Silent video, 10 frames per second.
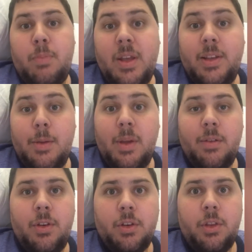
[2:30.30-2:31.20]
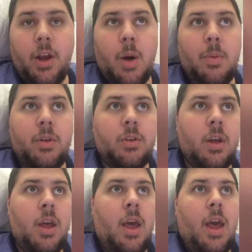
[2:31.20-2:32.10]
PT being physical therapist,
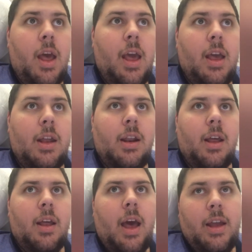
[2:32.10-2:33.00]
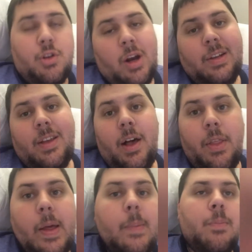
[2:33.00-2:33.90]
and I tried to tell
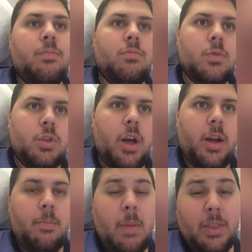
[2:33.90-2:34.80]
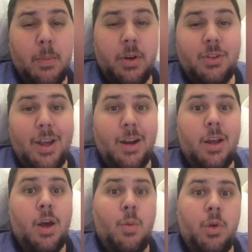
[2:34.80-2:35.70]
them, trying to make them understand
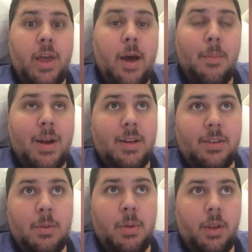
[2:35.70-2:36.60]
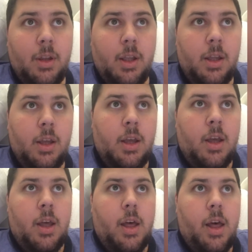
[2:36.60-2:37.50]
with how my disability
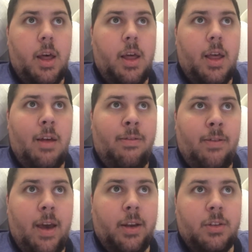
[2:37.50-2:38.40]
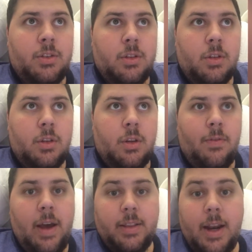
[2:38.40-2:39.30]
uh, affects the
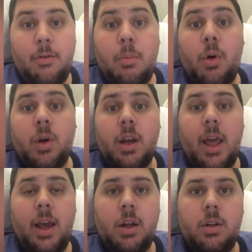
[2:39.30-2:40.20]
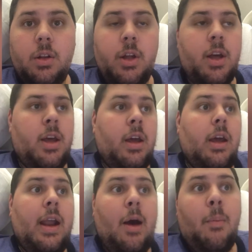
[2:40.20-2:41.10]
fact that I have a broken ankle
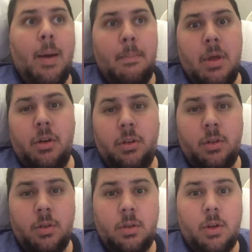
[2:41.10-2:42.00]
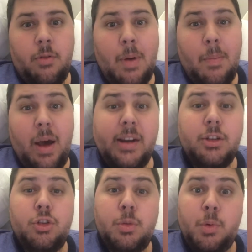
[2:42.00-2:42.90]
and how my middle of my body
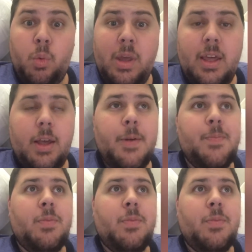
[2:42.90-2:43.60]
is super weak